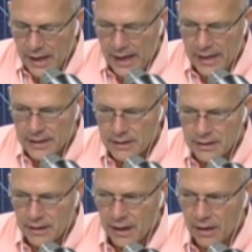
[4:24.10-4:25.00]
And
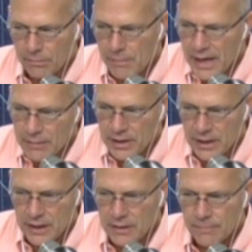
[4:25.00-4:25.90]
uh,
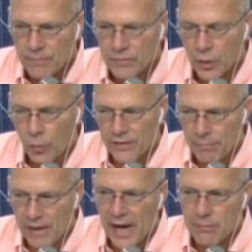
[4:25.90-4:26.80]
maybe when
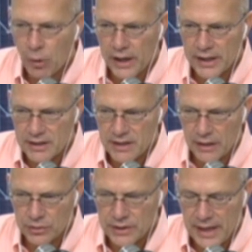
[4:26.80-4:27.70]
the bond market
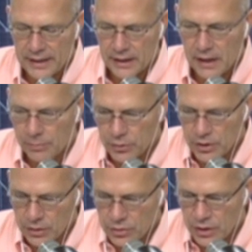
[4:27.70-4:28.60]
settles down a couple
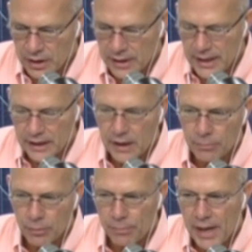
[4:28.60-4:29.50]
years, you can get a
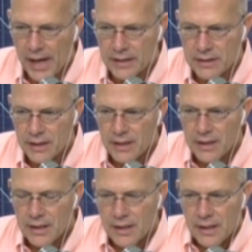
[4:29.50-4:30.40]
couple bonds.
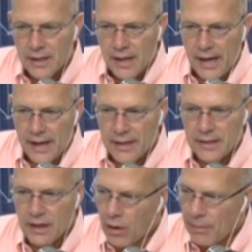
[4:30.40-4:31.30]
And
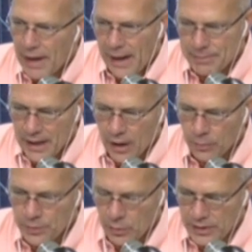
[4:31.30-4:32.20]
you know, I'm happy to
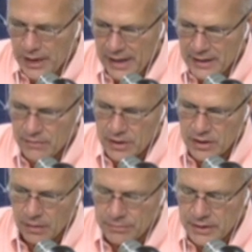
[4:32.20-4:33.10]
help you with that and give you
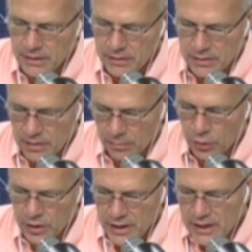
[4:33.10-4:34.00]
some some
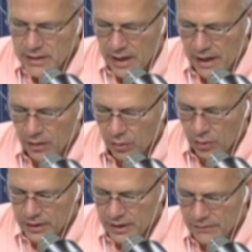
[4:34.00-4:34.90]
more detail
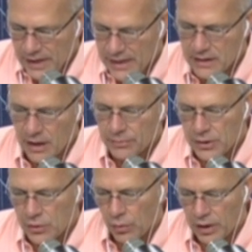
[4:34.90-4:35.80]
on it if that's
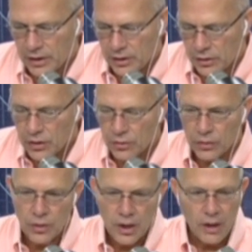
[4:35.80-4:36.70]
something you wanted to
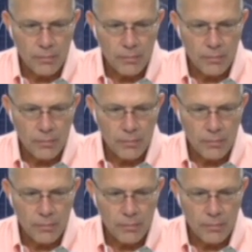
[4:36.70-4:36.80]
do.